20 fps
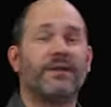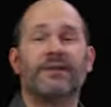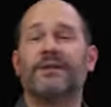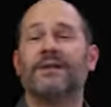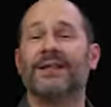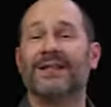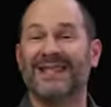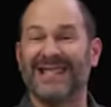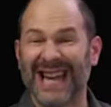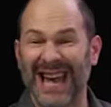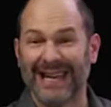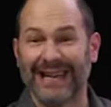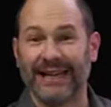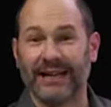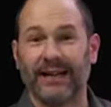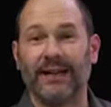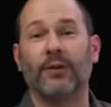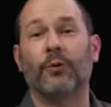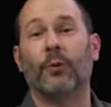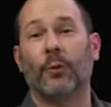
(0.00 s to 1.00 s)
is the
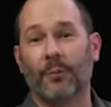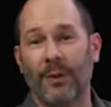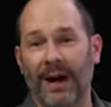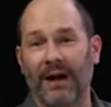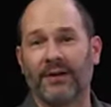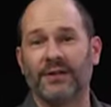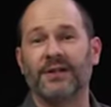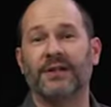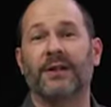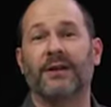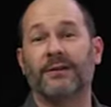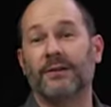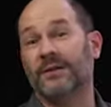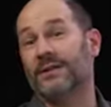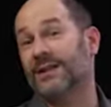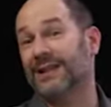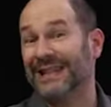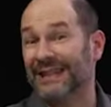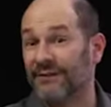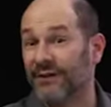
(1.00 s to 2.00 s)
setting in group policy that
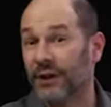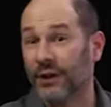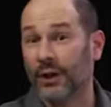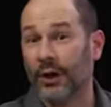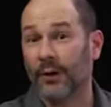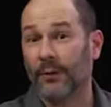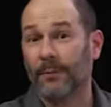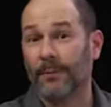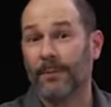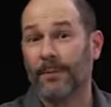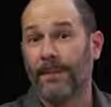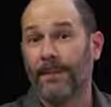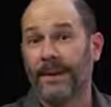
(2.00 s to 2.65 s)
is leave it alone.